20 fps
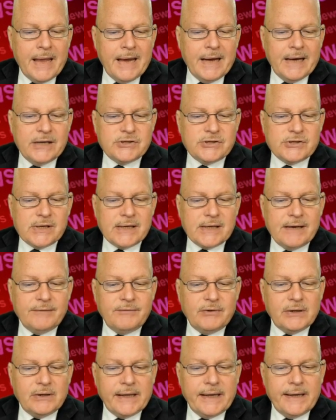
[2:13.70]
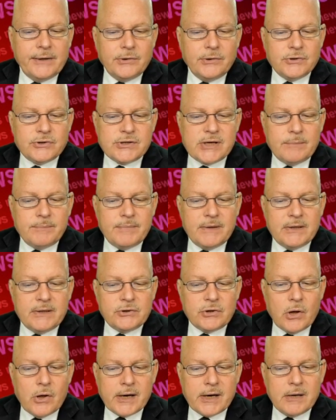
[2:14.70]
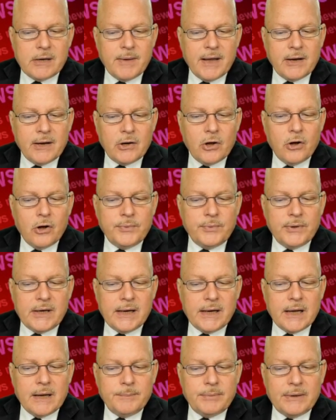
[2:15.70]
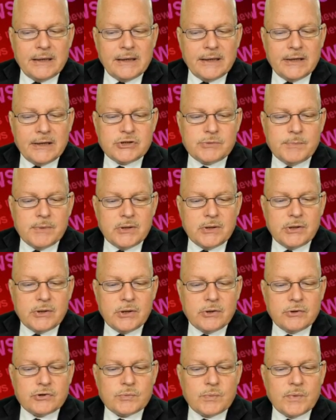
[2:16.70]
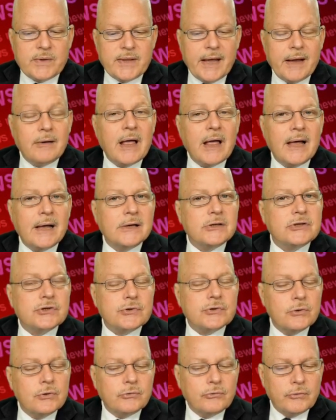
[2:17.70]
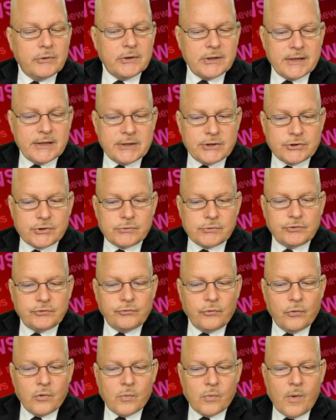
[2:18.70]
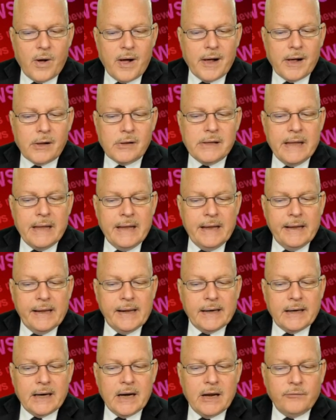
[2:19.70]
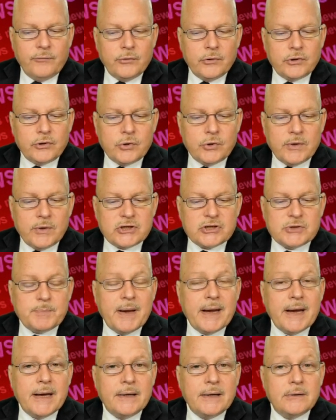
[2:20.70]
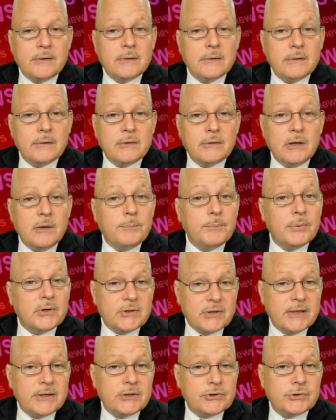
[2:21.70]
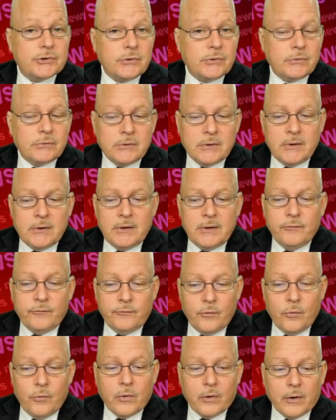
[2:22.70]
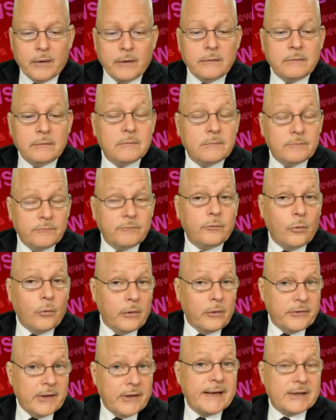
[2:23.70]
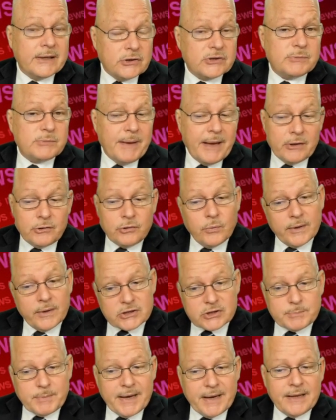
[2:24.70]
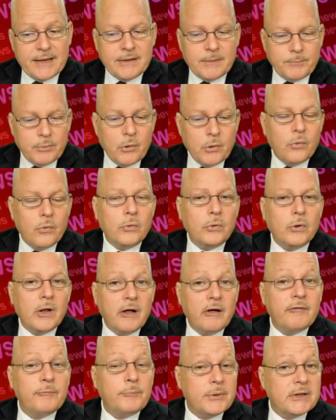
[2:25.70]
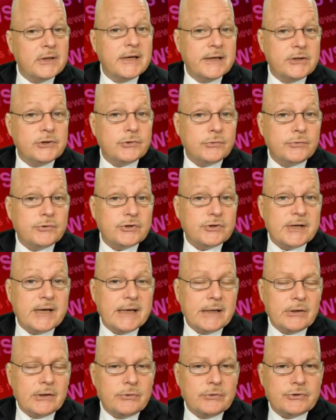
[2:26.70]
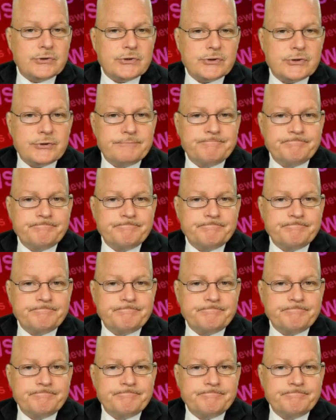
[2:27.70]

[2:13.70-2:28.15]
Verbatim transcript: He said Navy leaders had been talking about opening up enlistment to those without high school credentials for a while in an effort to expand the potential for for the to expand the pool of potential sailors.